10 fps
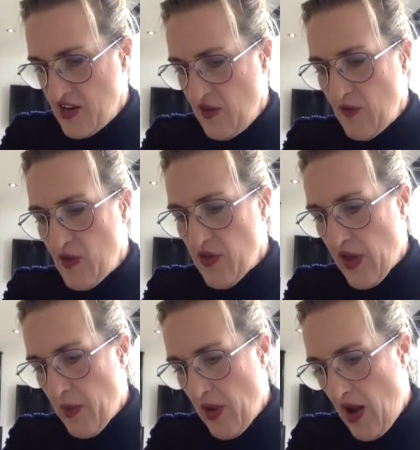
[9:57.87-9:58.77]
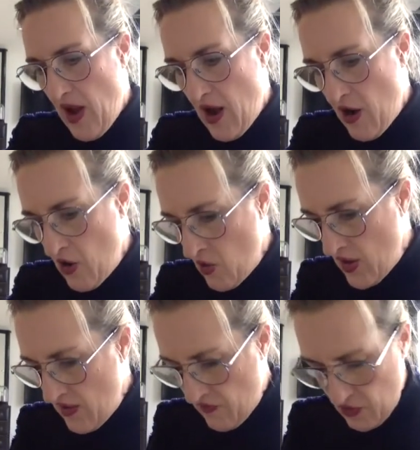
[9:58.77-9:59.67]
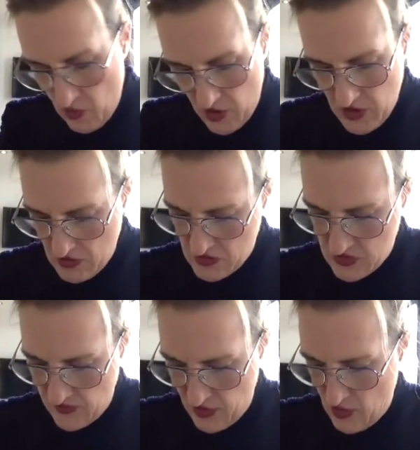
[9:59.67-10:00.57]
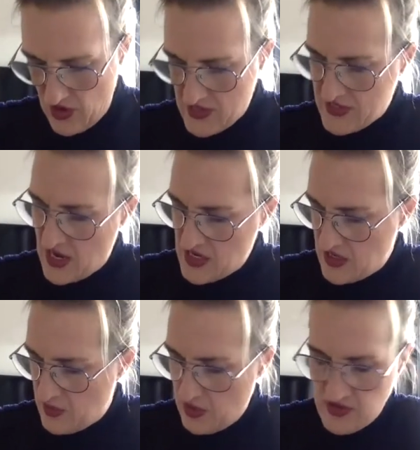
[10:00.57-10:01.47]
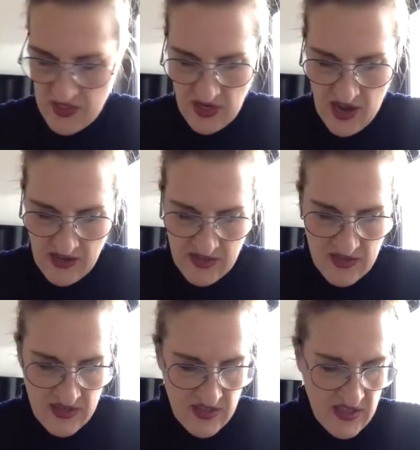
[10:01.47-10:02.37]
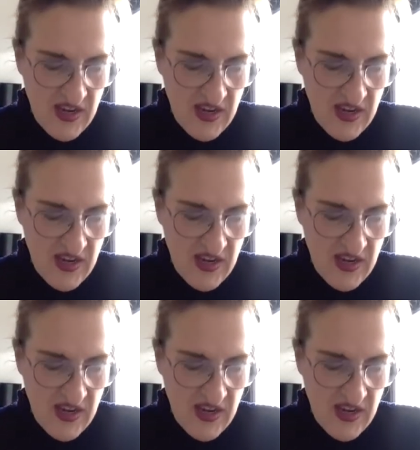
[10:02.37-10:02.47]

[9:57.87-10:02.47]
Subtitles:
If you think about how if you are a sighted person and the